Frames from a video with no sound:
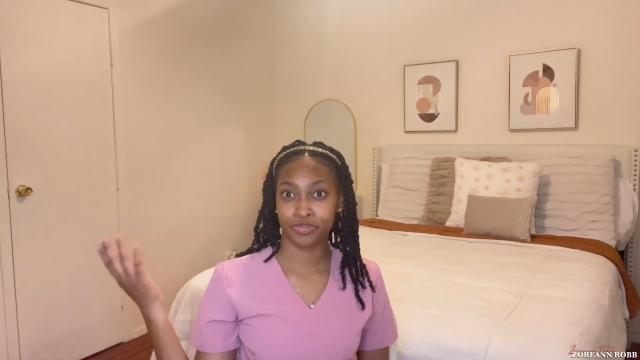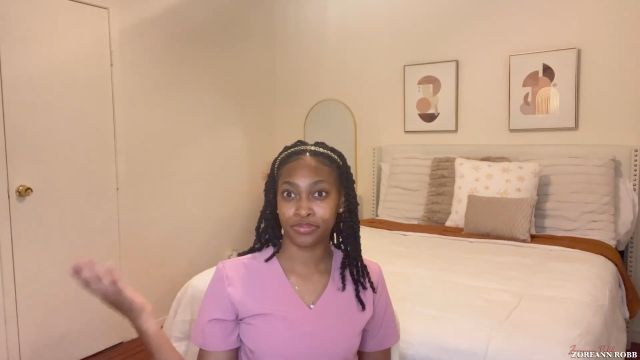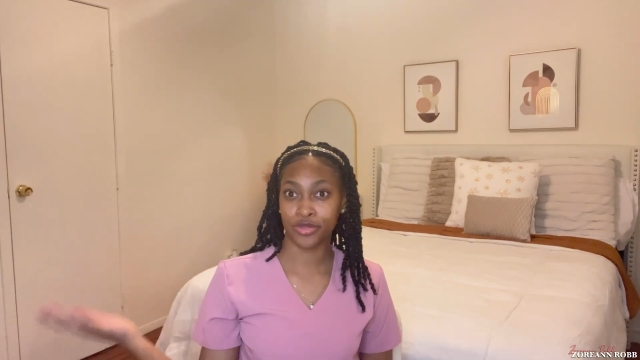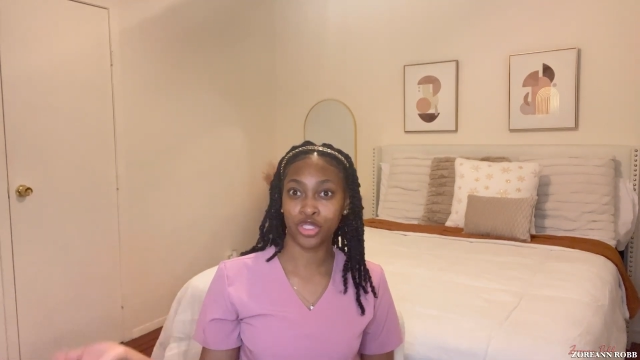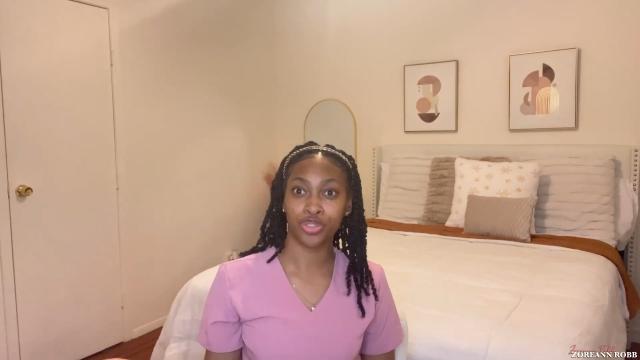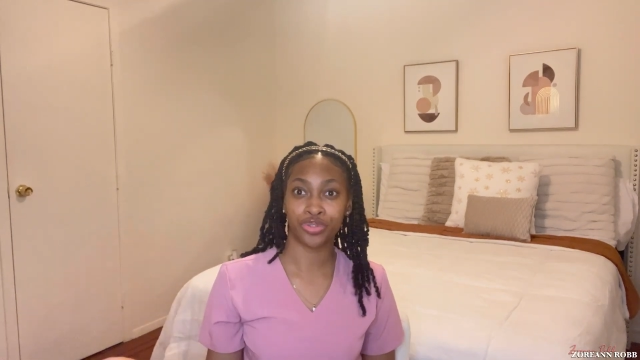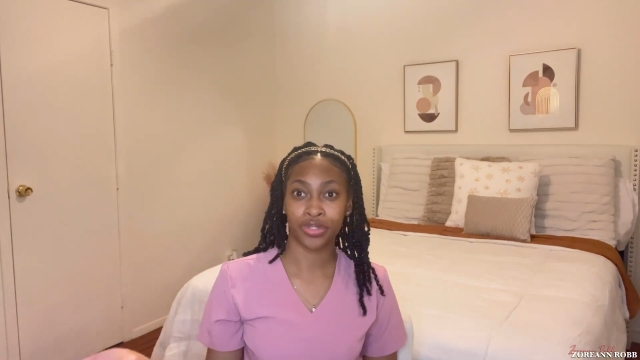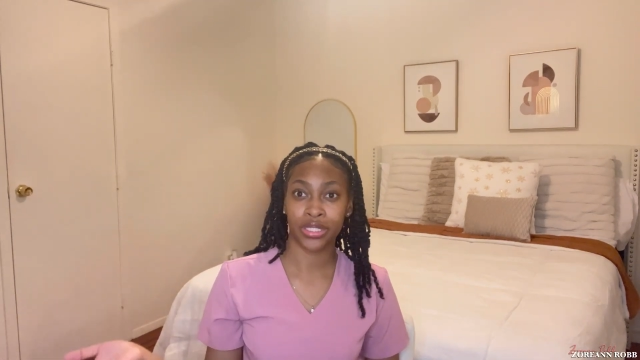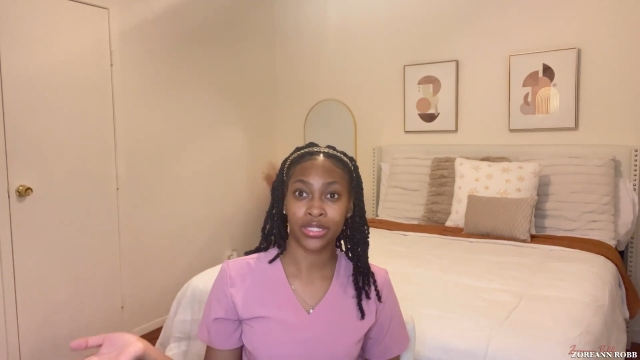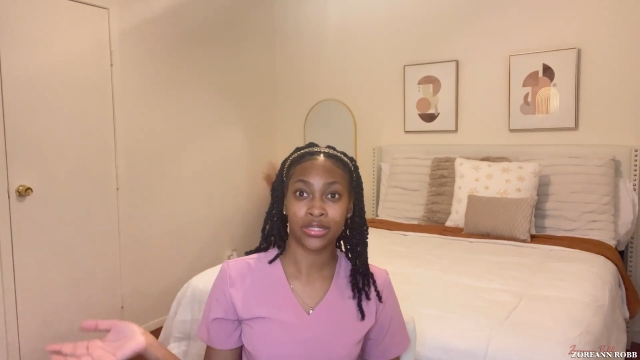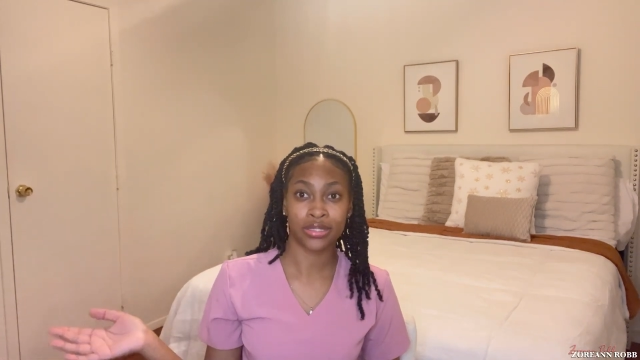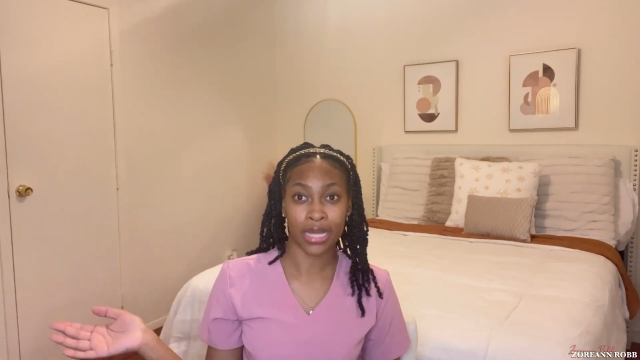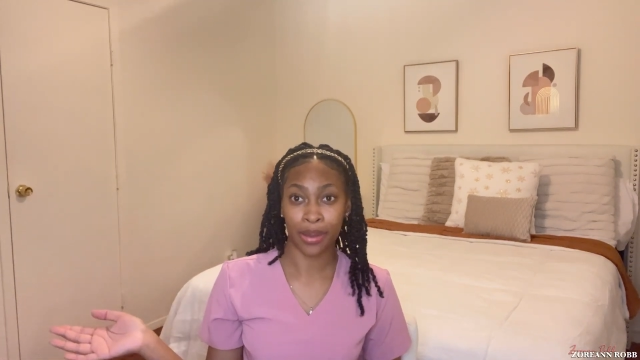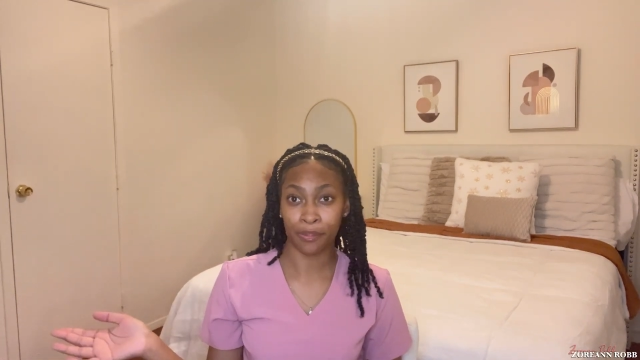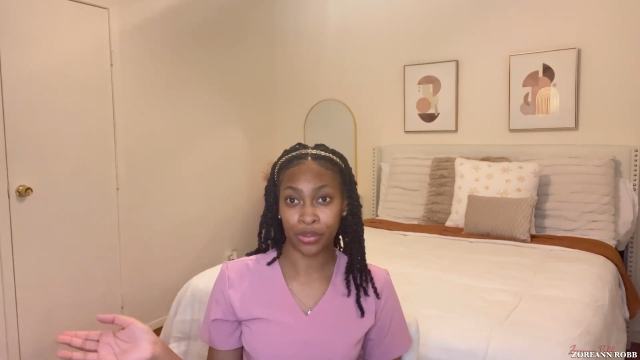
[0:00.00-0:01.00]
urine
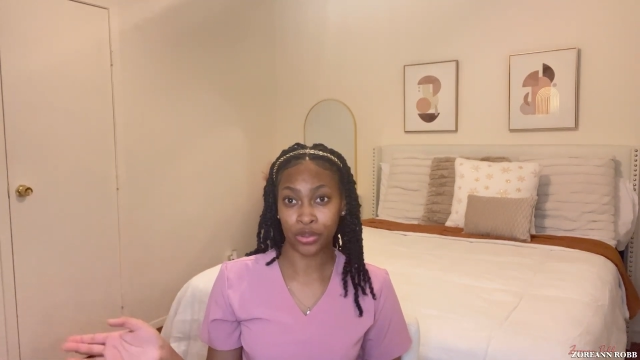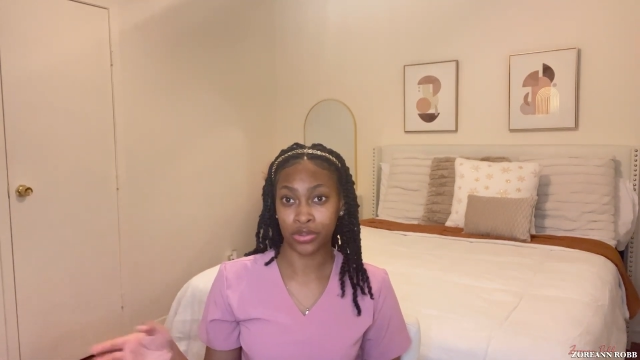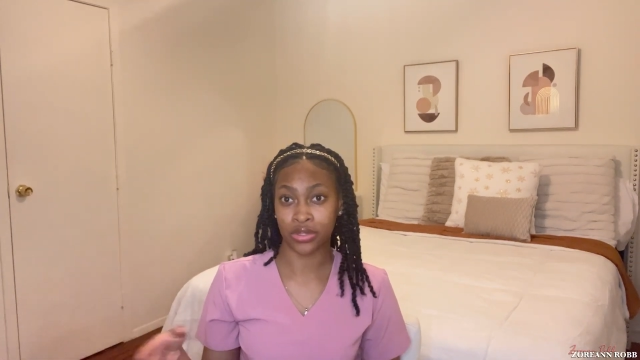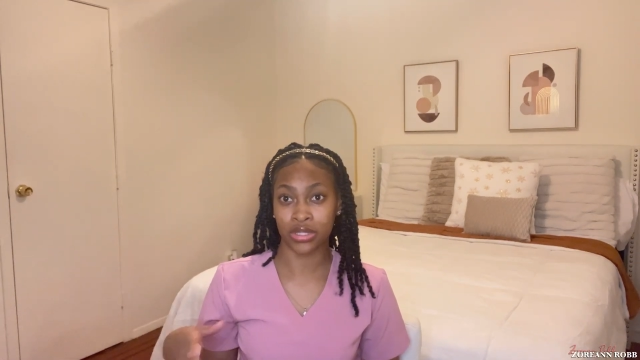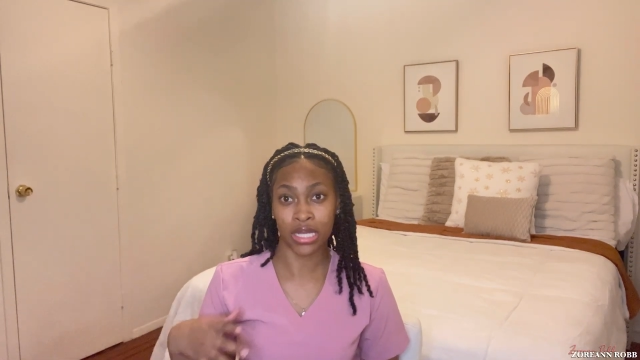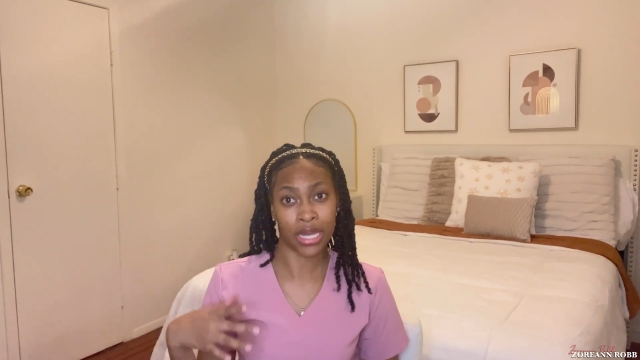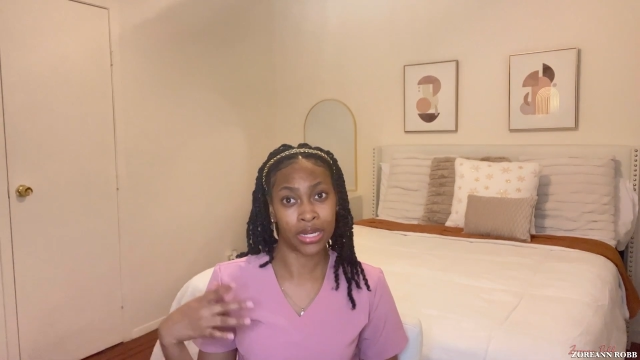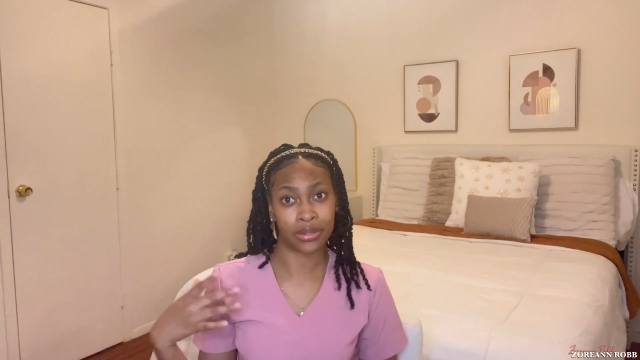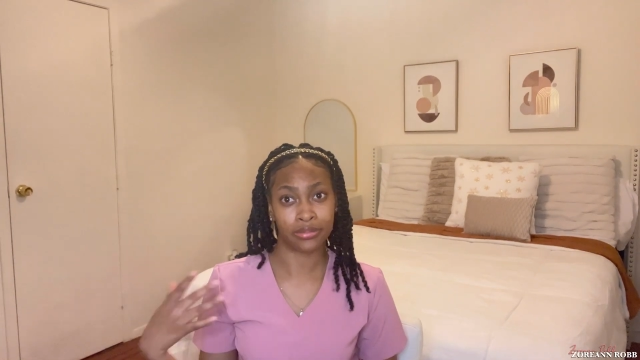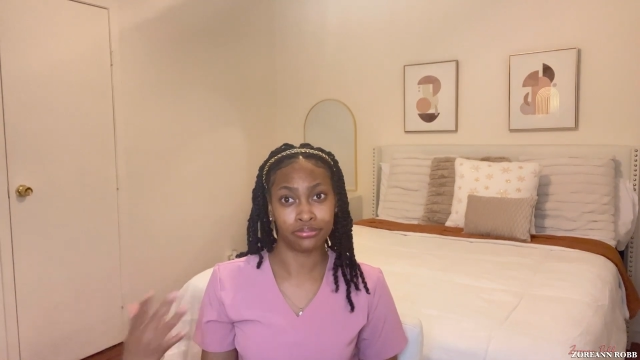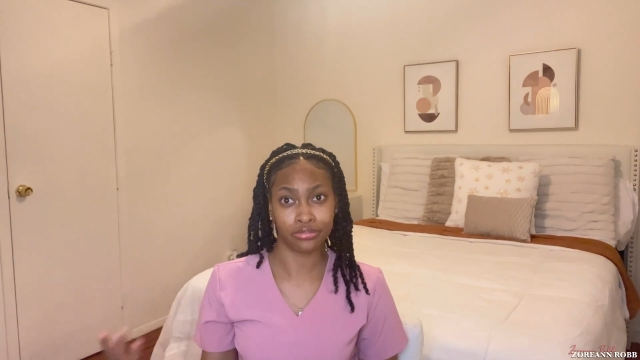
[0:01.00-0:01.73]
samples and